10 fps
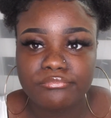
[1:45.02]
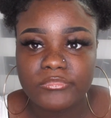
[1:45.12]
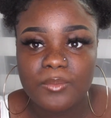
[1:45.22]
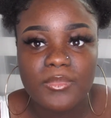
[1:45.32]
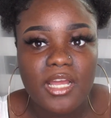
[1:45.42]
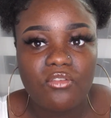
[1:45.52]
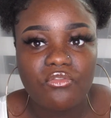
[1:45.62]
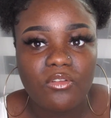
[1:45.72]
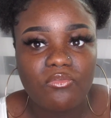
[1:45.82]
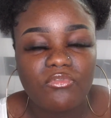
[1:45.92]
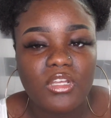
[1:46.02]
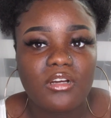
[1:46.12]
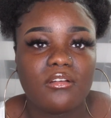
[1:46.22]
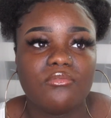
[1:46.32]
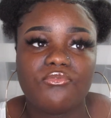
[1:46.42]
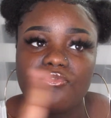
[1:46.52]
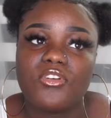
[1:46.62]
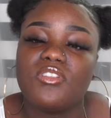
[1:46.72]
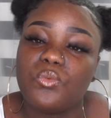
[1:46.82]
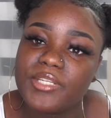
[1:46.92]
some love on the
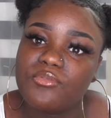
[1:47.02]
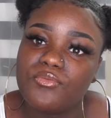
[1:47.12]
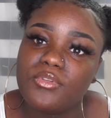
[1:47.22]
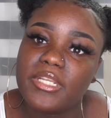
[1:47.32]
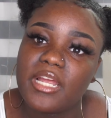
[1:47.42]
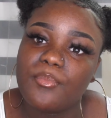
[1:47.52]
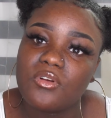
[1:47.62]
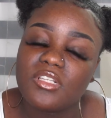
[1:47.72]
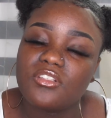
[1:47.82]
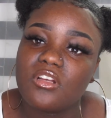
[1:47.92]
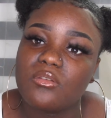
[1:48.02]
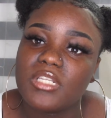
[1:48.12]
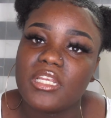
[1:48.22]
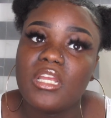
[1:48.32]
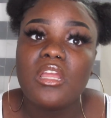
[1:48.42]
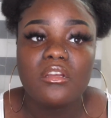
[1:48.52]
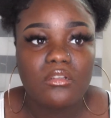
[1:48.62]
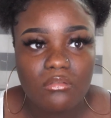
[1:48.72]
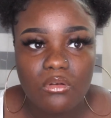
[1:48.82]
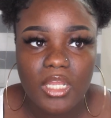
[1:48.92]
first wig review that I posted. So I was like,
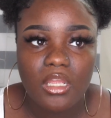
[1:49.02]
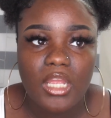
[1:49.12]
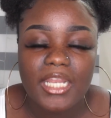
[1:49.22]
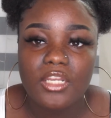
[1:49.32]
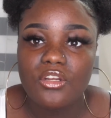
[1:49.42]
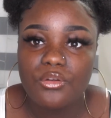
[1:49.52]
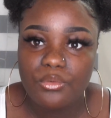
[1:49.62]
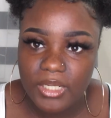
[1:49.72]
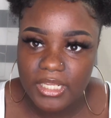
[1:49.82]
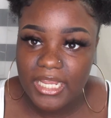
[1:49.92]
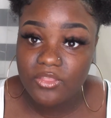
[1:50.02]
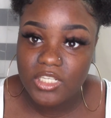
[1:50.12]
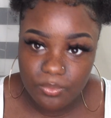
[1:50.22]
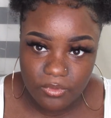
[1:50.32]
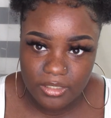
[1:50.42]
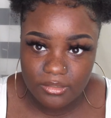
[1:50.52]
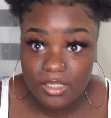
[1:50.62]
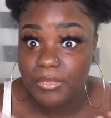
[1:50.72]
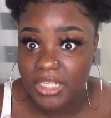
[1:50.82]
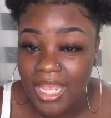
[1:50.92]
okay, I need a new wig at this point
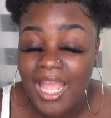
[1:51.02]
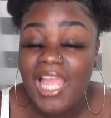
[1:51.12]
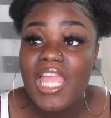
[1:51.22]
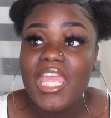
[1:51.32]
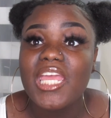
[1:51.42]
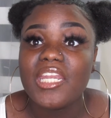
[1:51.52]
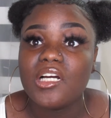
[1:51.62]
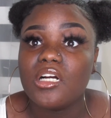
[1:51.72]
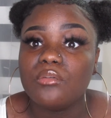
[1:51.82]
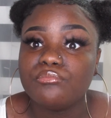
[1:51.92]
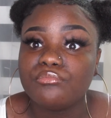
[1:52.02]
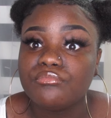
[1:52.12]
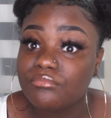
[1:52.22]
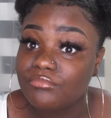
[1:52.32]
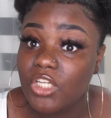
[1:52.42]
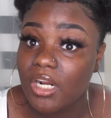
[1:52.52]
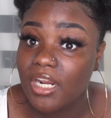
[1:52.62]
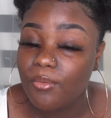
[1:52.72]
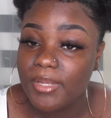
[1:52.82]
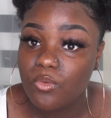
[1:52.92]
to me. And thought that
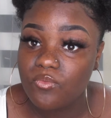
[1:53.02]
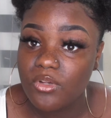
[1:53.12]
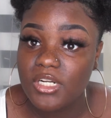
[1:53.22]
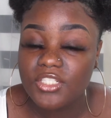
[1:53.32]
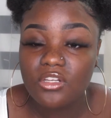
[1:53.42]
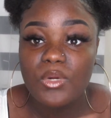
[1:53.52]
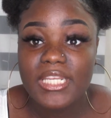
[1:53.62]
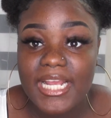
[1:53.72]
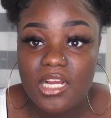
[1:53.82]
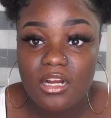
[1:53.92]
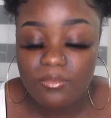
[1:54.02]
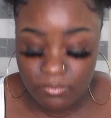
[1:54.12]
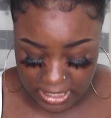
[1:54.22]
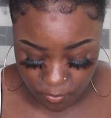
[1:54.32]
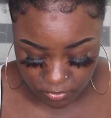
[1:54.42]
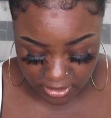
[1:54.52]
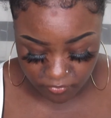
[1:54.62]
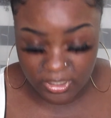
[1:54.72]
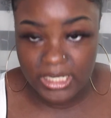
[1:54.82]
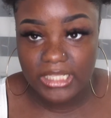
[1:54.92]
I would make a review on it. So when that comes, I will
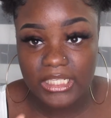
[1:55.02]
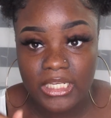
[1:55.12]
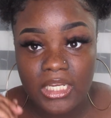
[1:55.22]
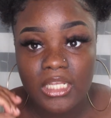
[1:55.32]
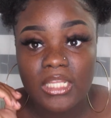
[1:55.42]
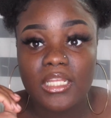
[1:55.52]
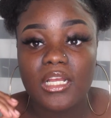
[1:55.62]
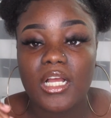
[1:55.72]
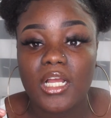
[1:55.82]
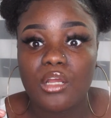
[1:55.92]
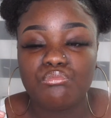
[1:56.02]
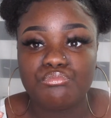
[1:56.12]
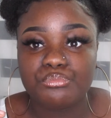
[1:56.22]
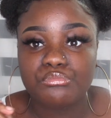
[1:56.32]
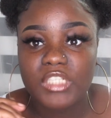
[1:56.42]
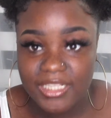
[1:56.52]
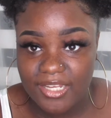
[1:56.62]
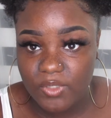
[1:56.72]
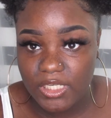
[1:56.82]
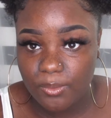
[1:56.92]
definitely get
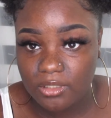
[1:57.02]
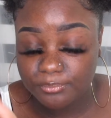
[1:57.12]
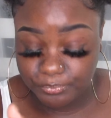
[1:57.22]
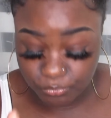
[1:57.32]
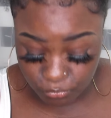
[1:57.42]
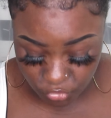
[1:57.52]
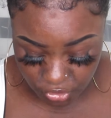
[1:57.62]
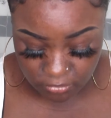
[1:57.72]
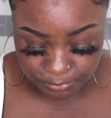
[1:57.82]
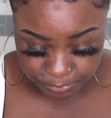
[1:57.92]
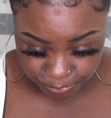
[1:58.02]
that video up. So